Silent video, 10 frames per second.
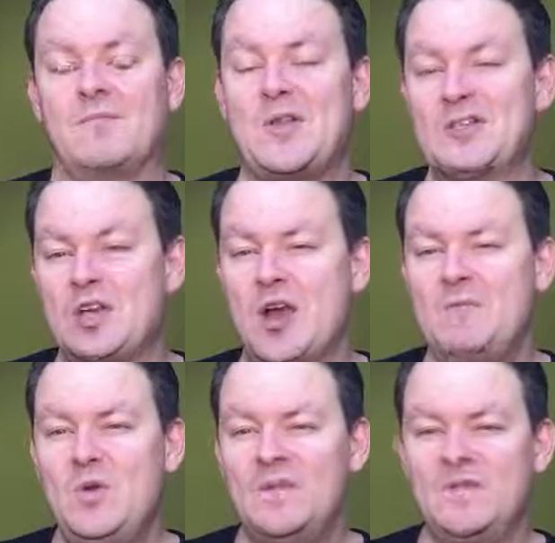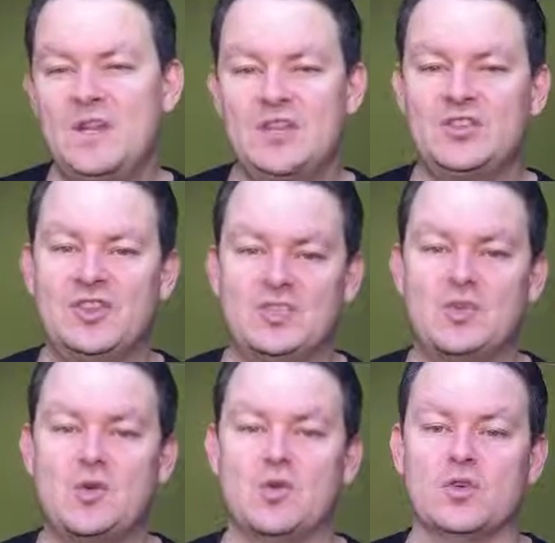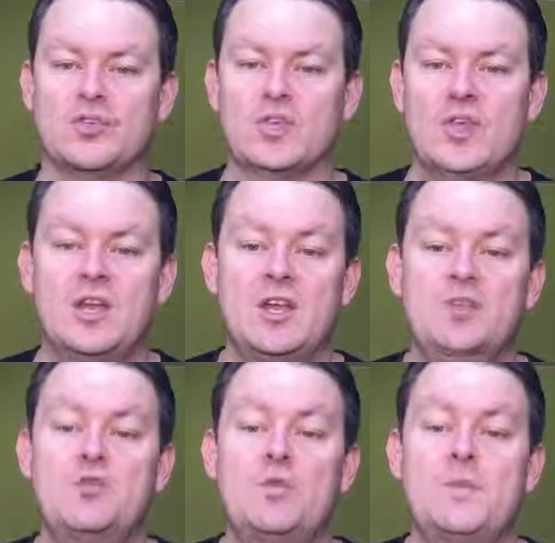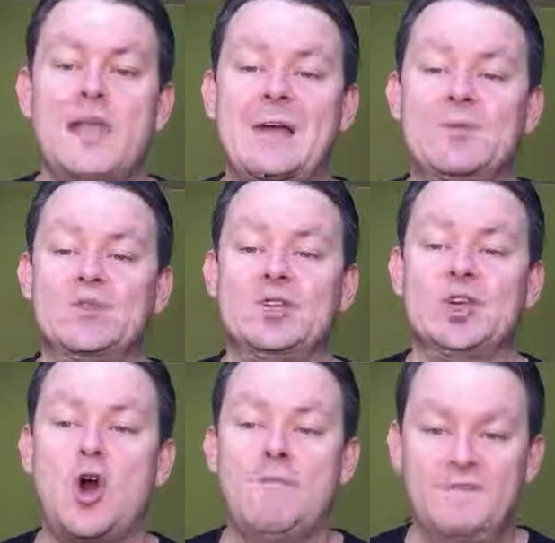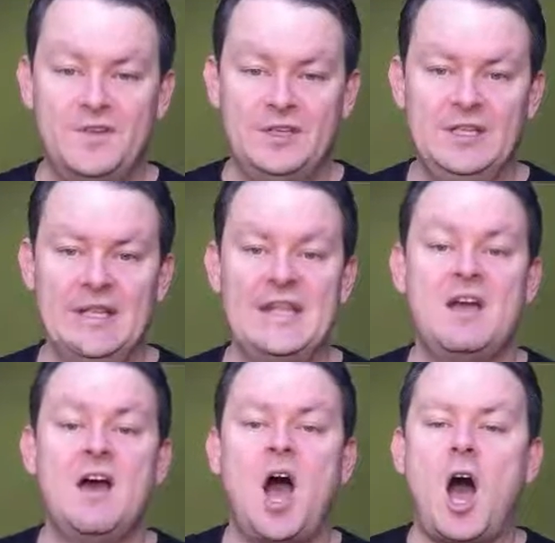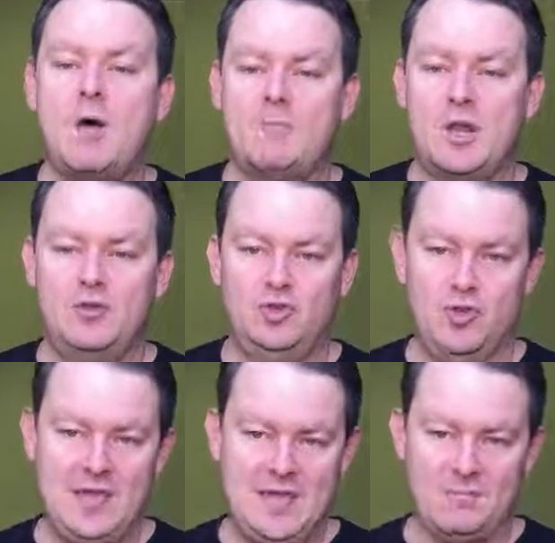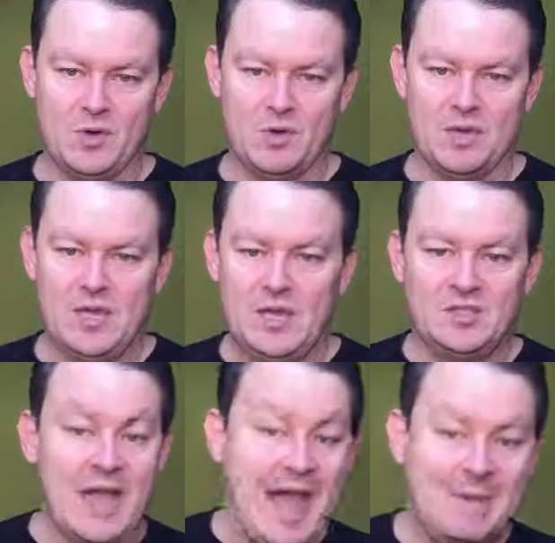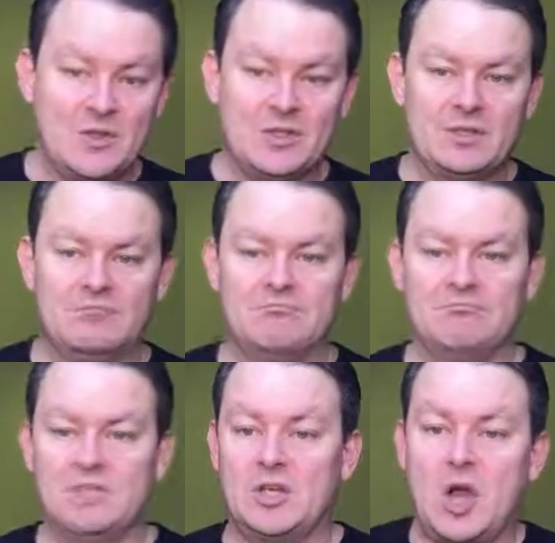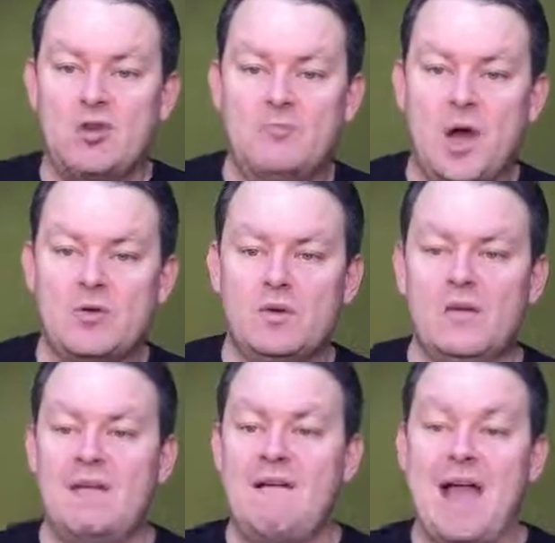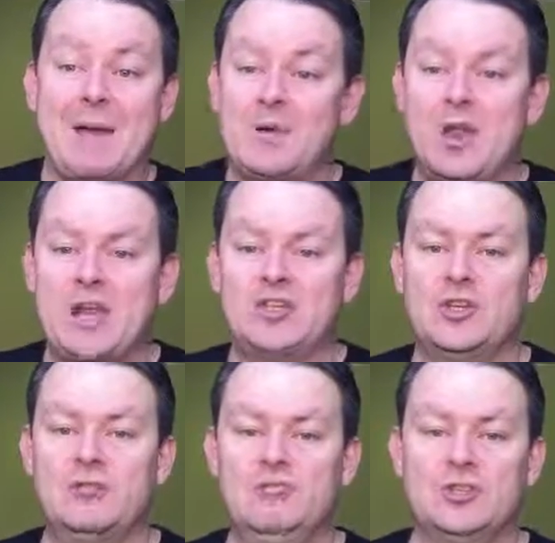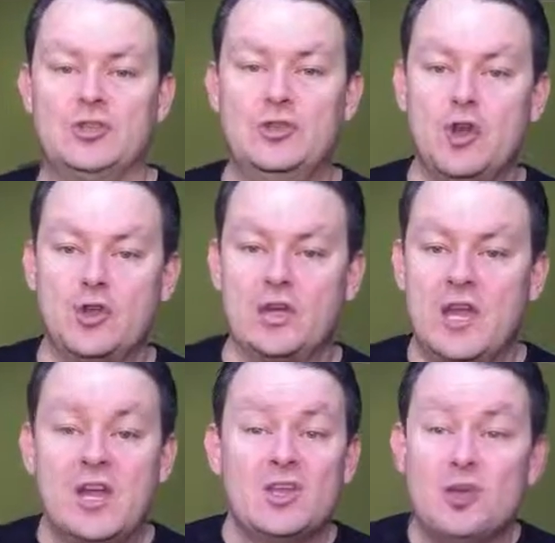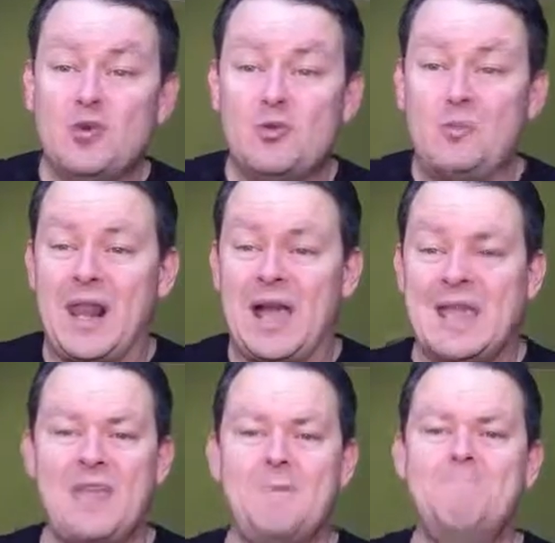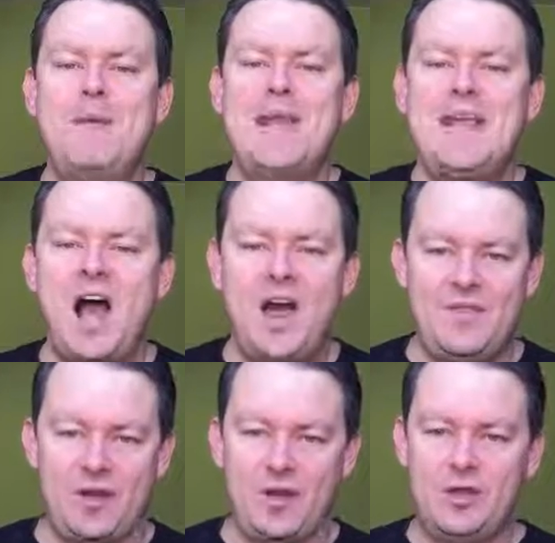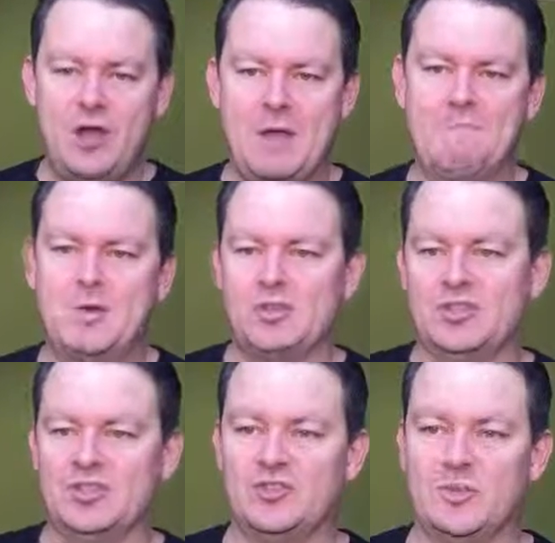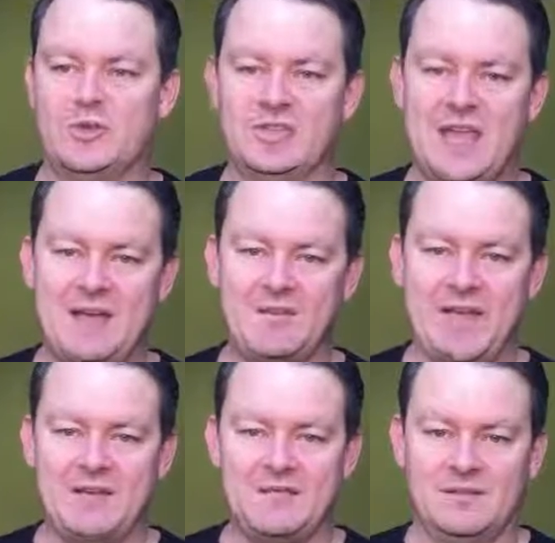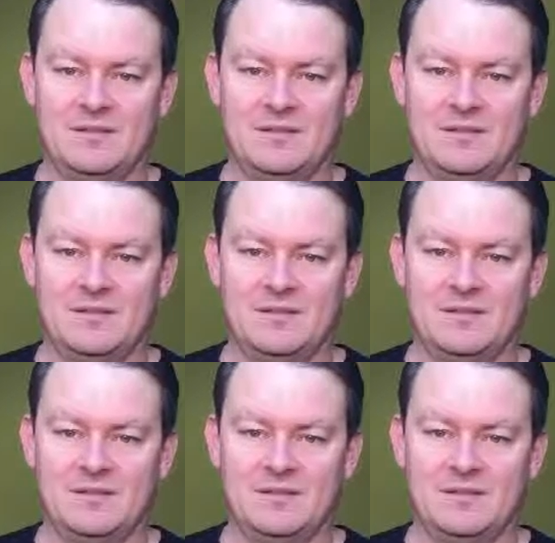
By the time you have finished this course, you will be able to confidently upload your ebook to Amazon, Kobo, Apple iTunes, Nook, Google Play, and the many other online book distributors out there,